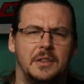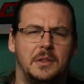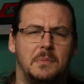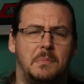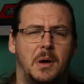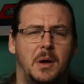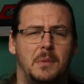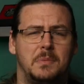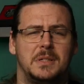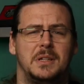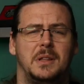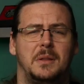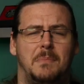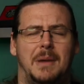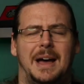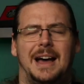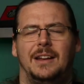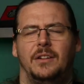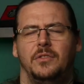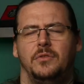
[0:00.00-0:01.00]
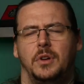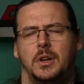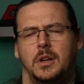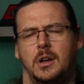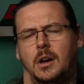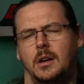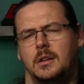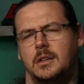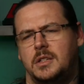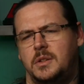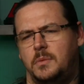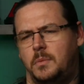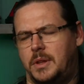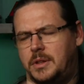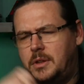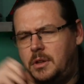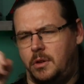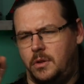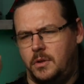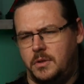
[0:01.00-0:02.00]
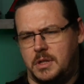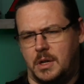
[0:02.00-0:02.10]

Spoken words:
purpose of the palette, regardless of whether you're using